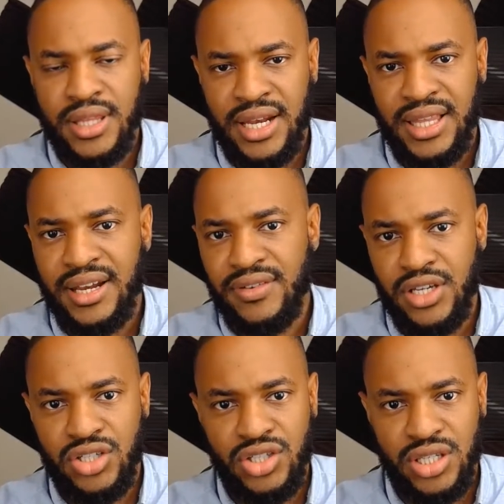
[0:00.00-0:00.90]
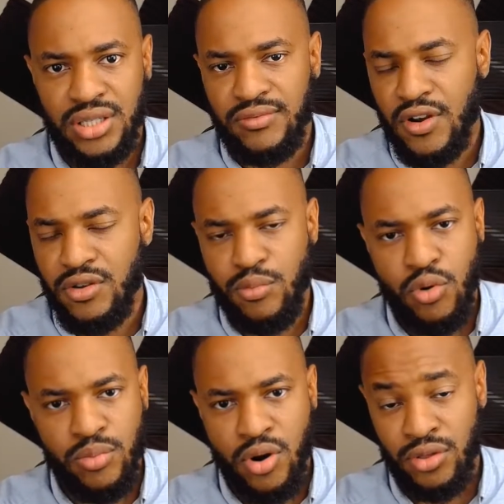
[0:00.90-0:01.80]
That a lot of Haitians eat. Very
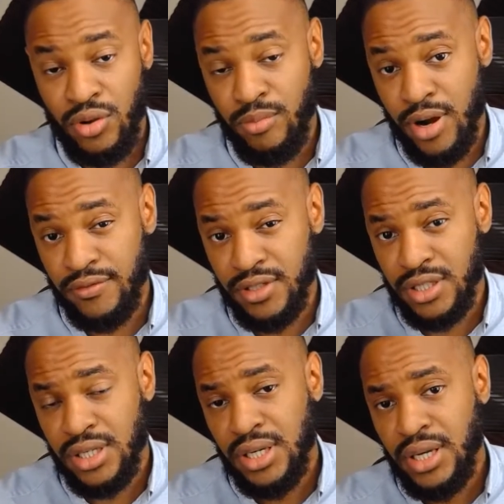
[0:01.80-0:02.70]
important part of their breakfast